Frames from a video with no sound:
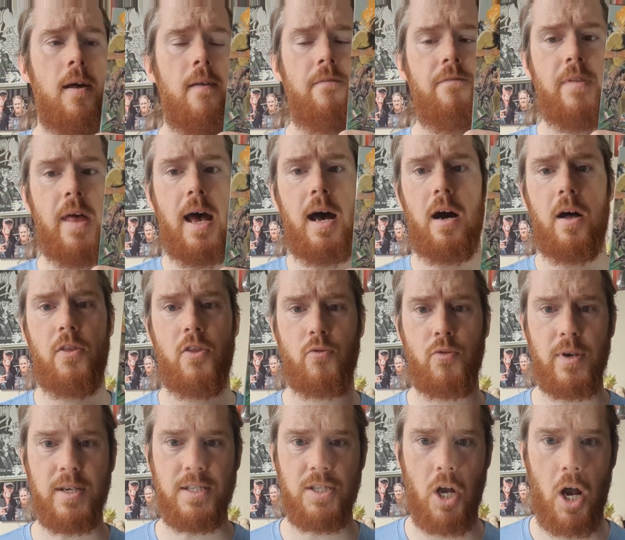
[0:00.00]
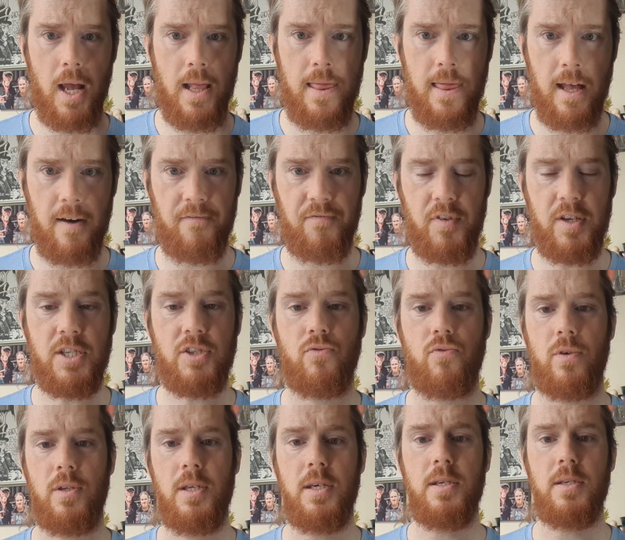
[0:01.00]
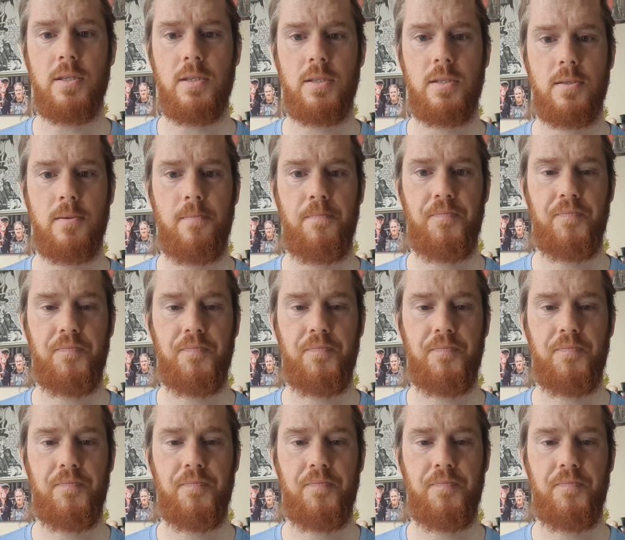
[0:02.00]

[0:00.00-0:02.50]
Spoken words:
Now, the reason I love this release